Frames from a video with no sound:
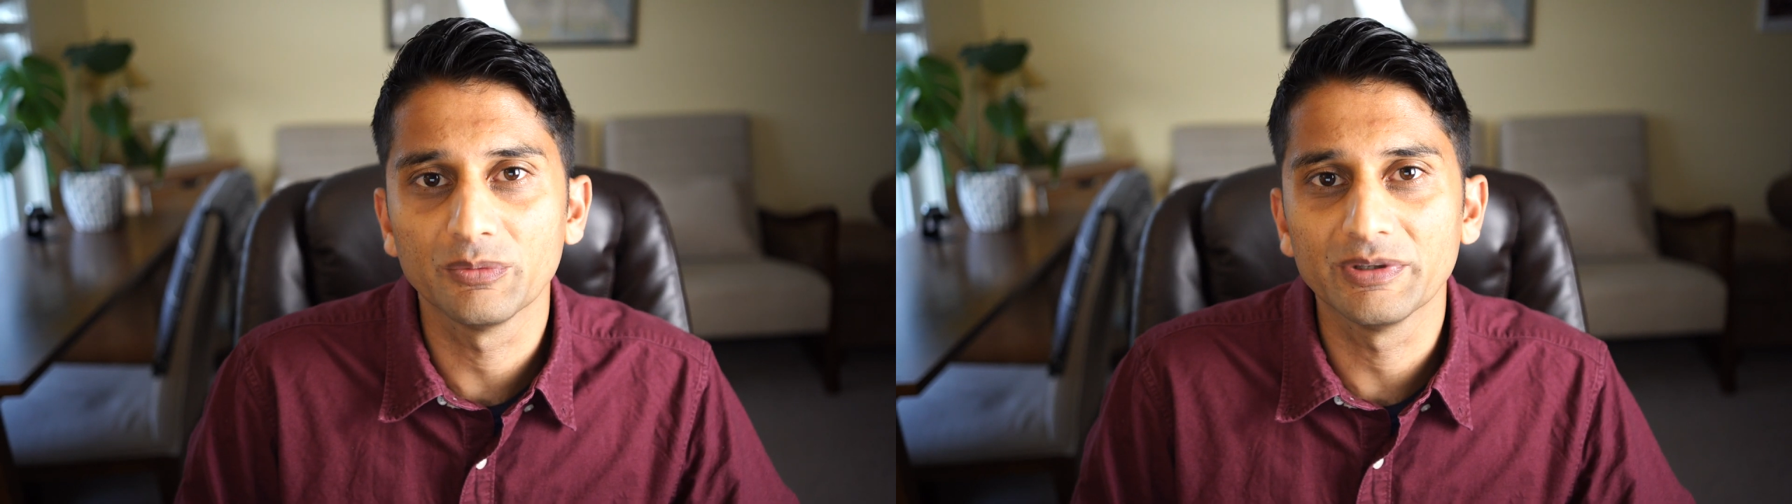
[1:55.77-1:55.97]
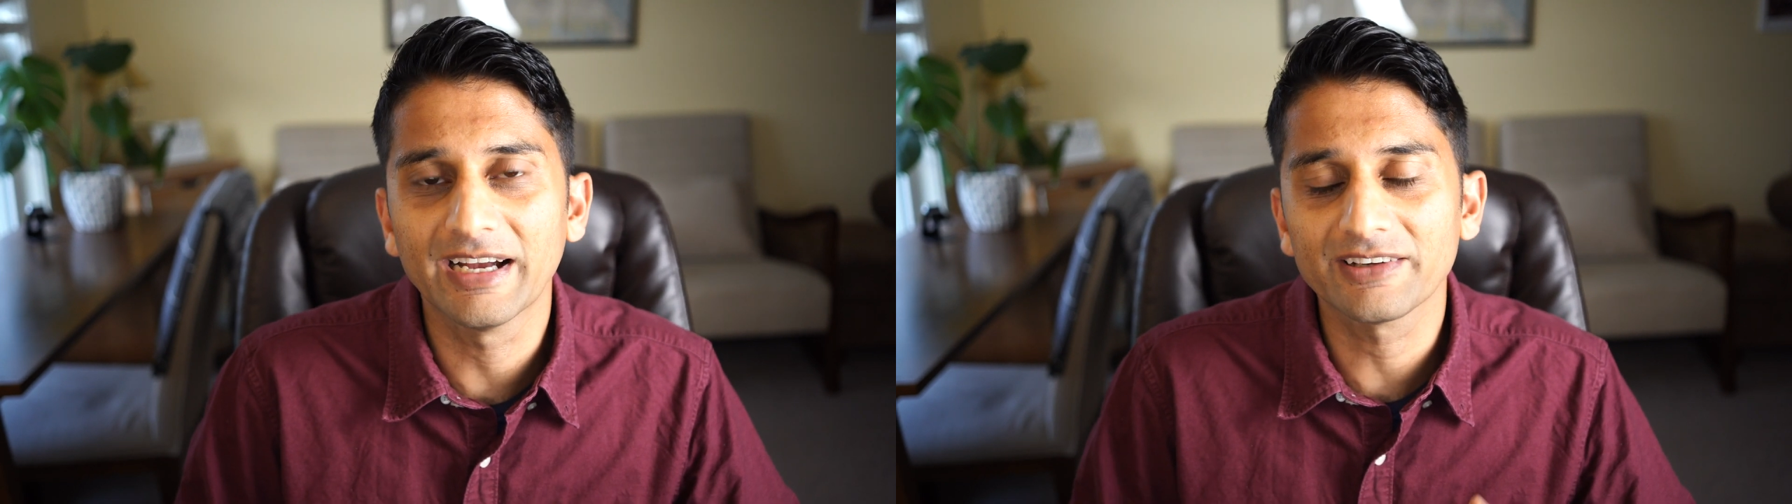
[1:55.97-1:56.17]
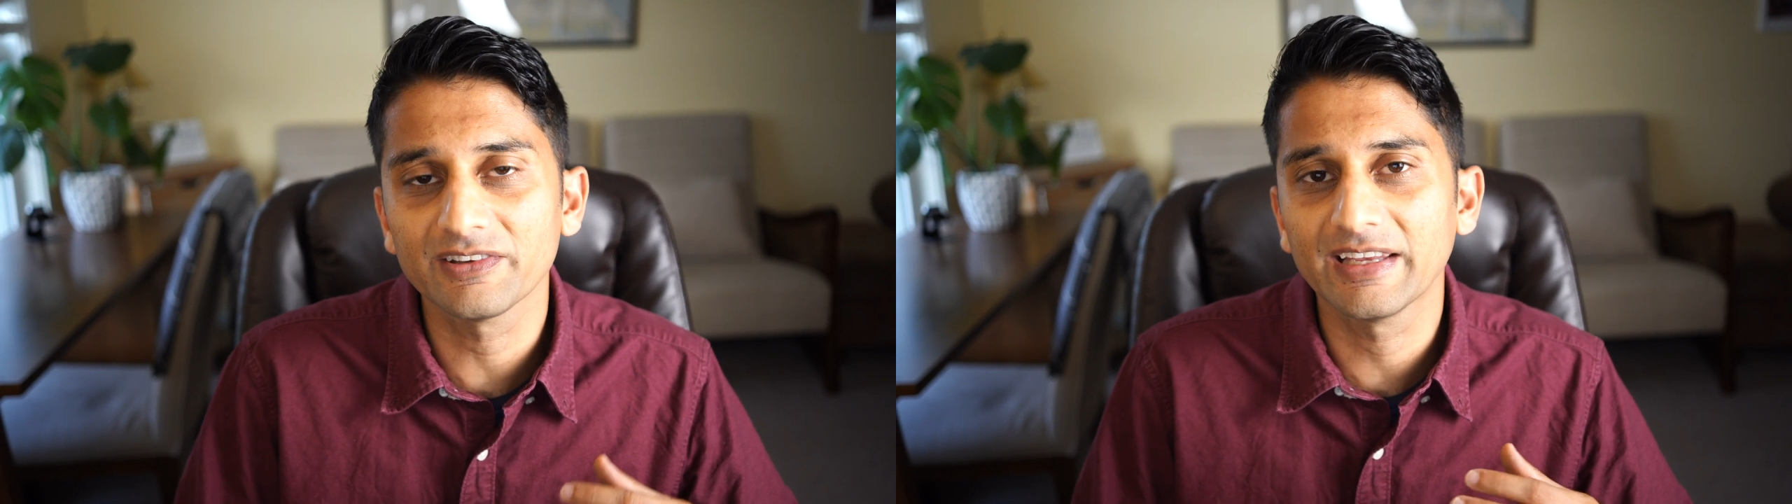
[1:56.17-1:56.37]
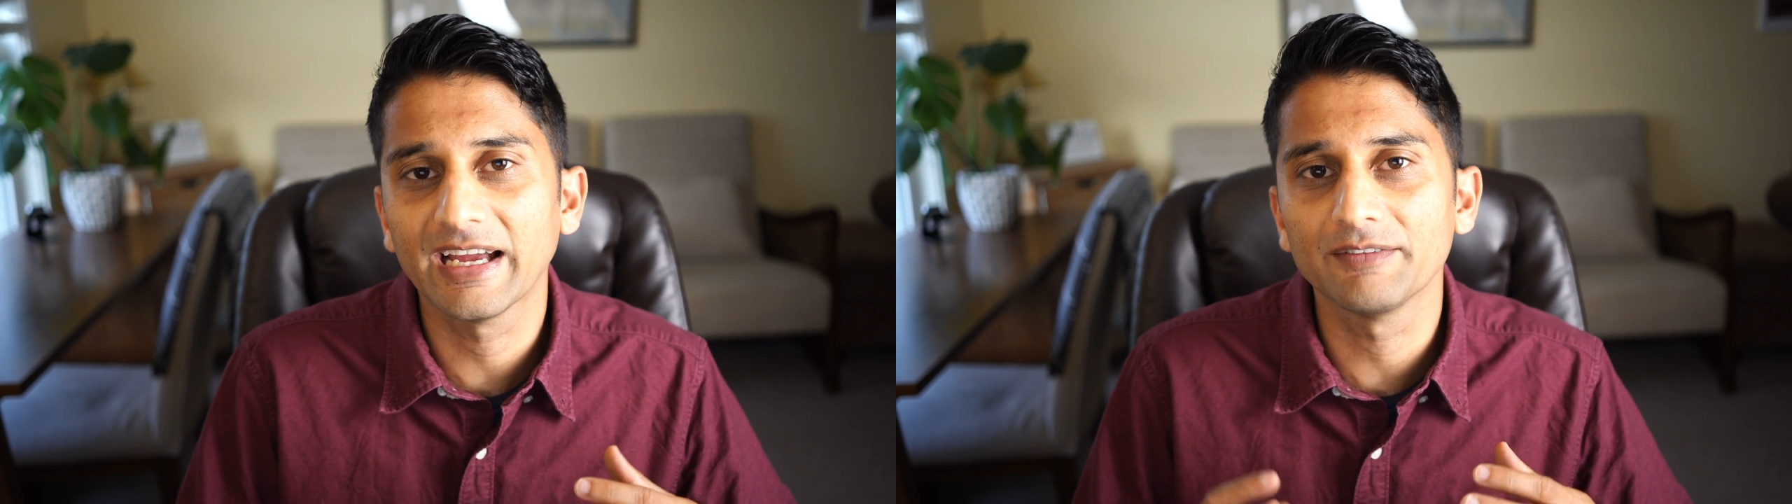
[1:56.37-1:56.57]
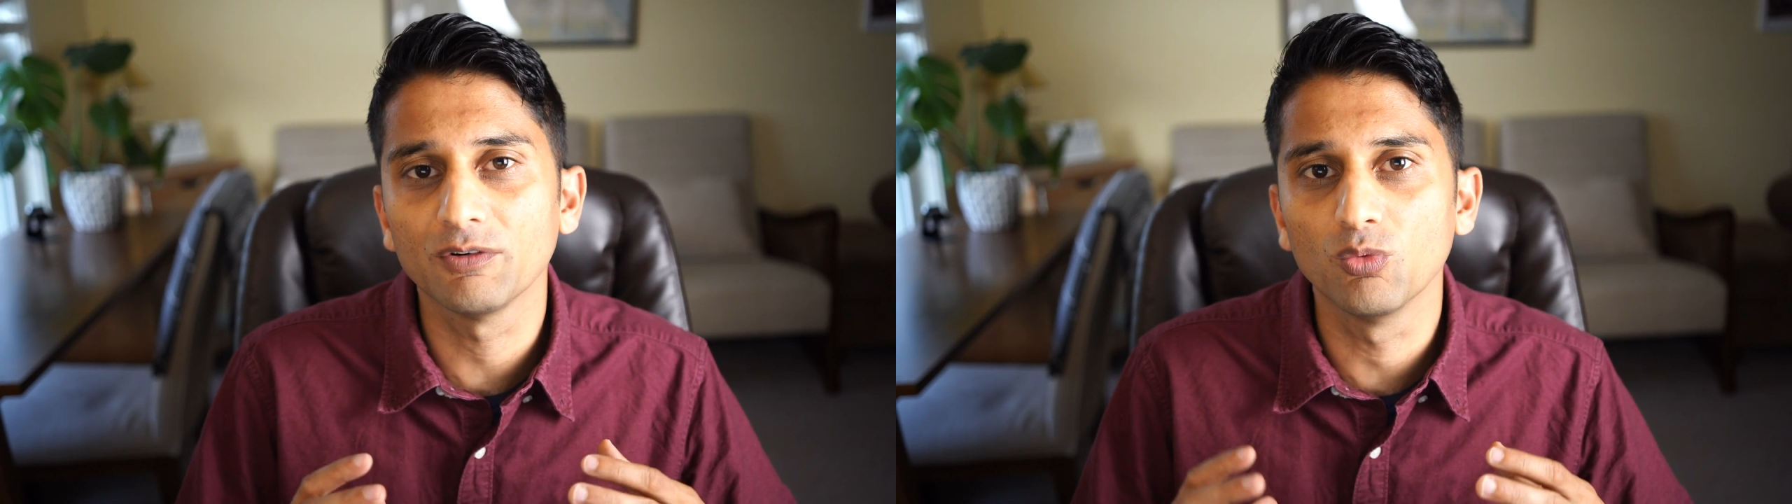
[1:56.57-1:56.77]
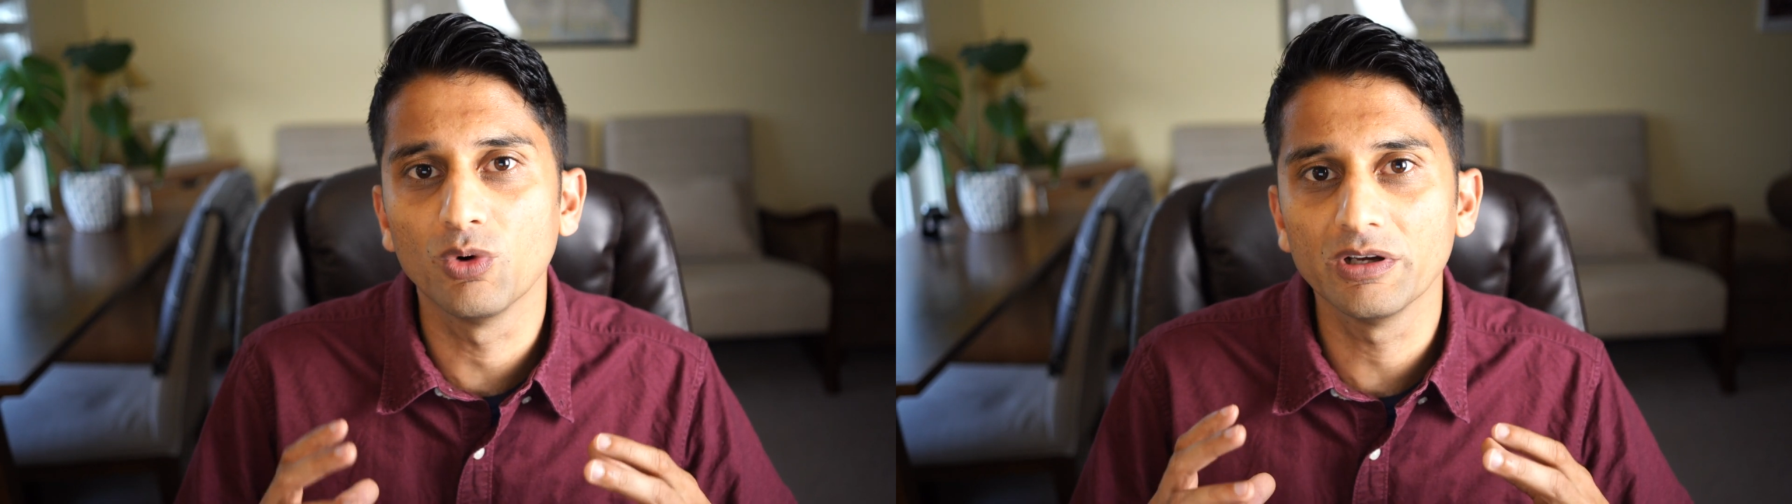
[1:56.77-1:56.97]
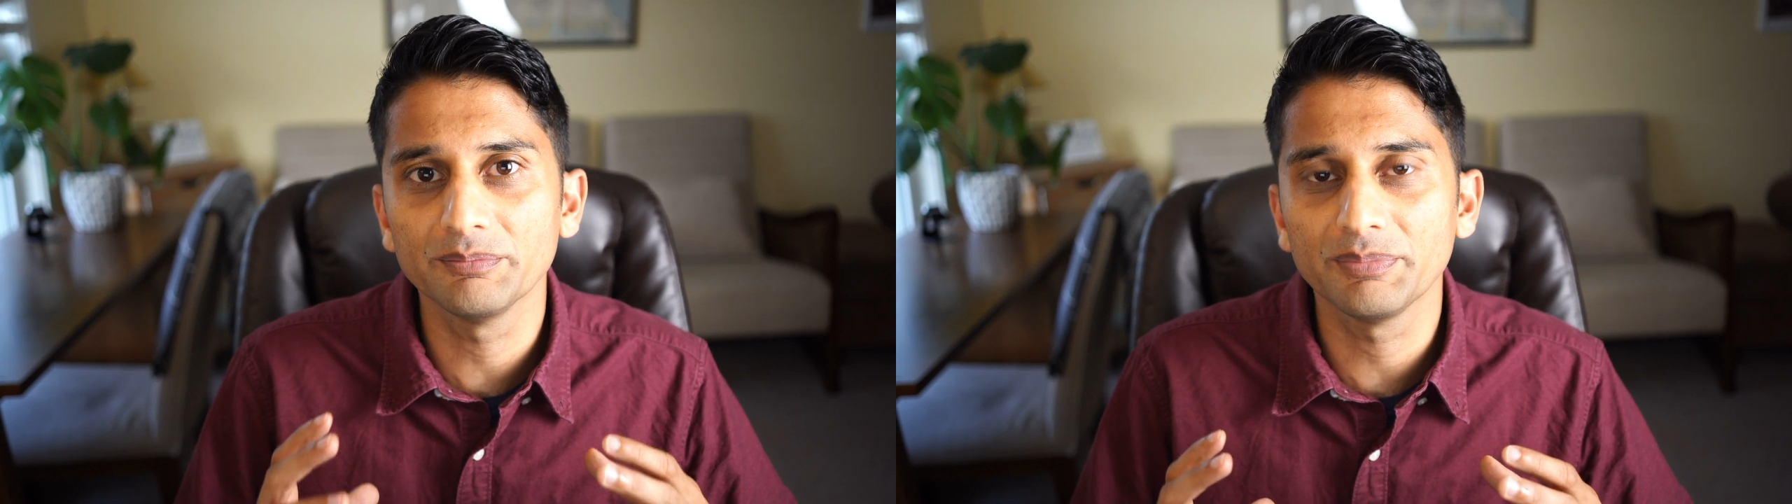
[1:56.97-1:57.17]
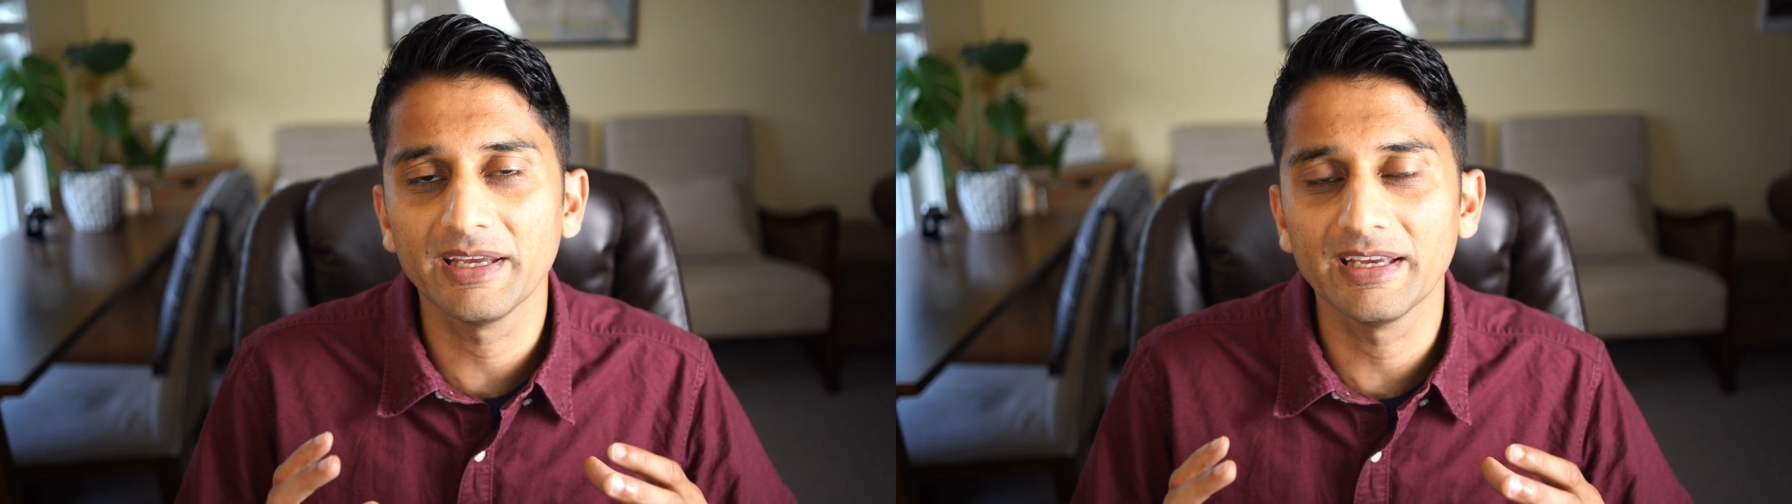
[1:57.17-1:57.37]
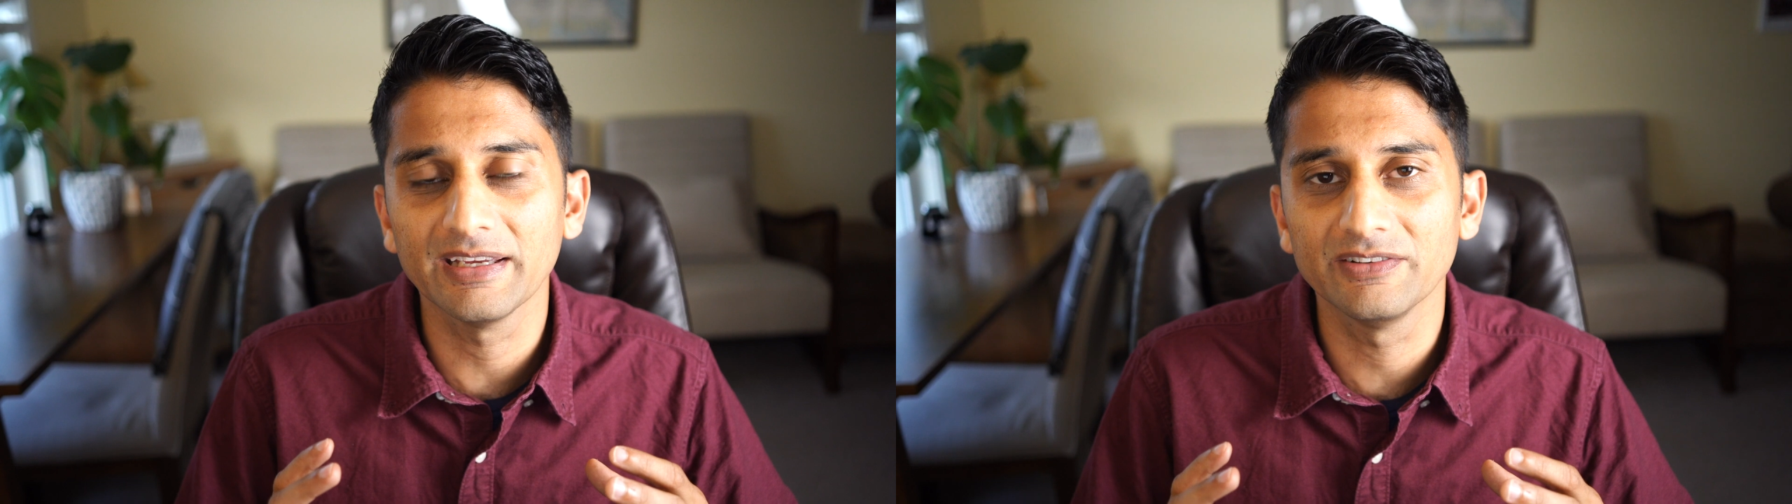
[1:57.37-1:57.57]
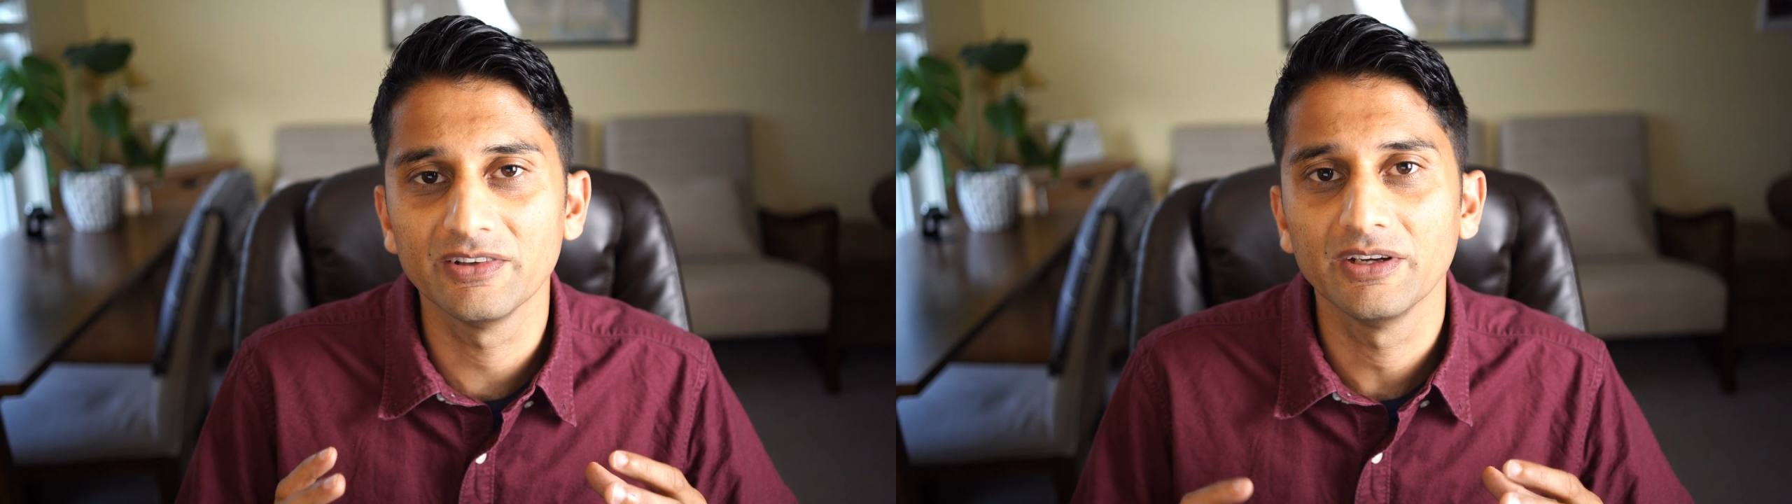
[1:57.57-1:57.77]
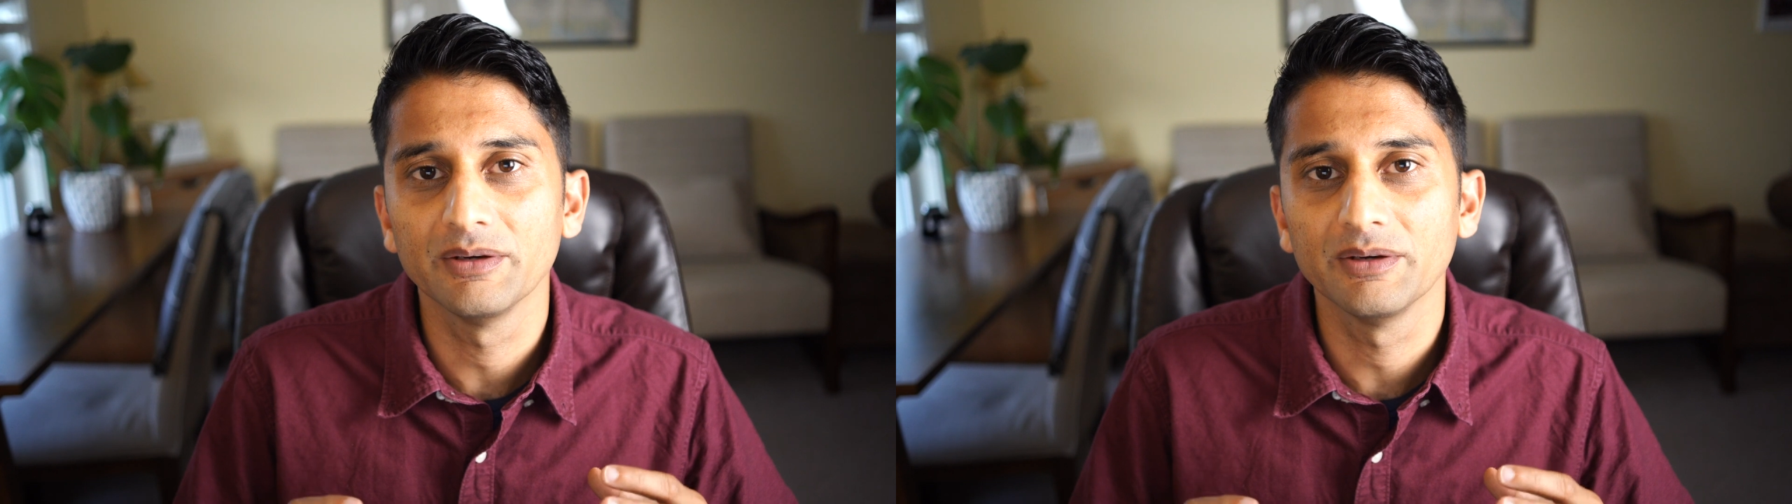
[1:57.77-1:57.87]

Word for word: we actually have a one page